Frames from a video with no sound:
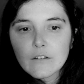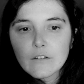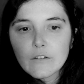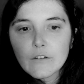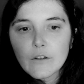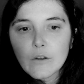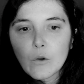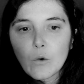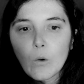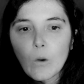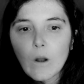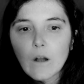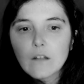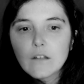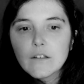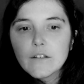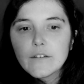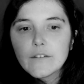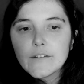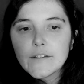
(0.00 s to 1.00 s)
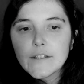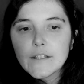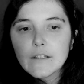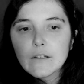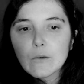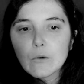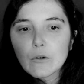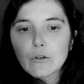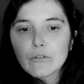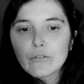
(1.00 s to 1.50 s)
The quality
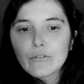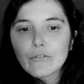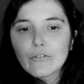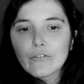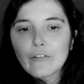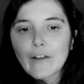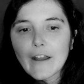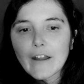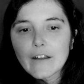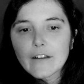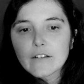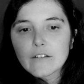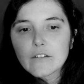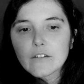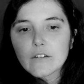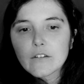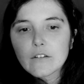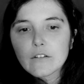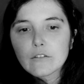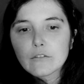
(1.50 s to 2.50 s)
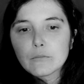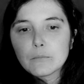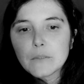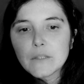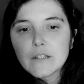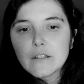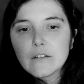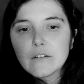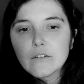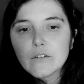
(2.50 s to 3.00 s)
or fact of
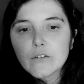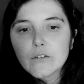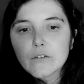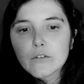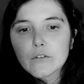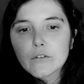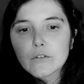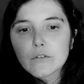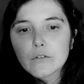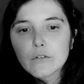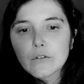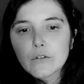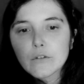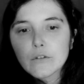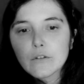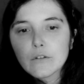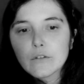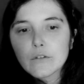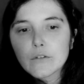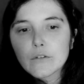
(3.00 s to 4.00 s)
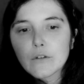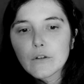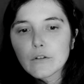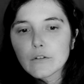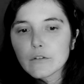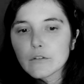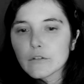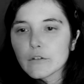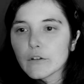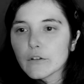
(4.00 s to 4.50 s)
being
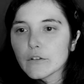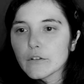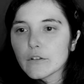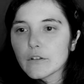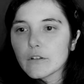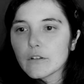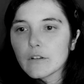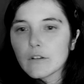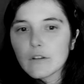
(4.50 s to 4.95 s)
sonorous.